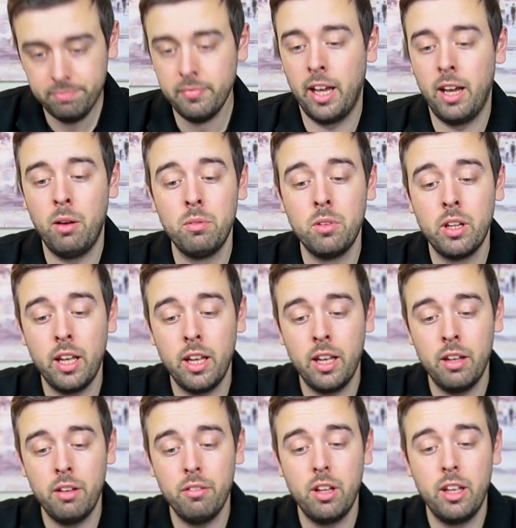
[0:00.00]
And
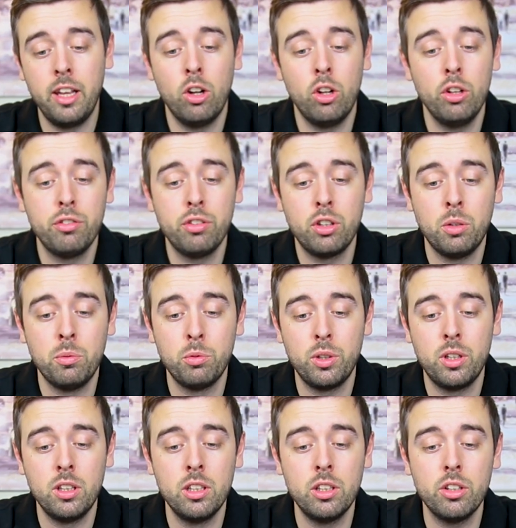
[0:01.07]
it also comes
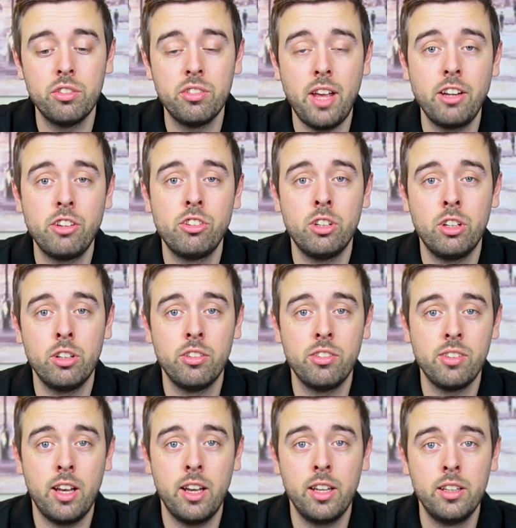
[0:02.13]
with a little section on the
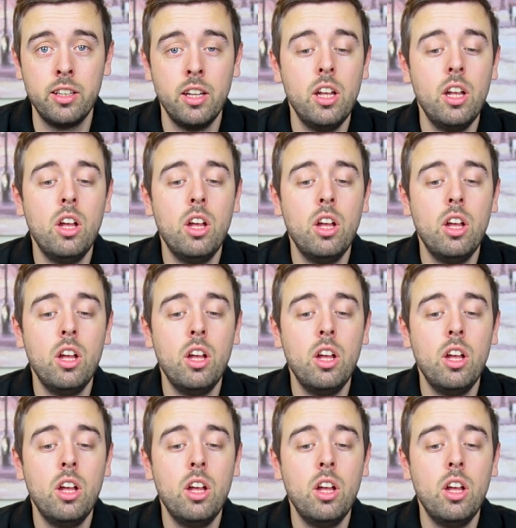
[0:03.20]
side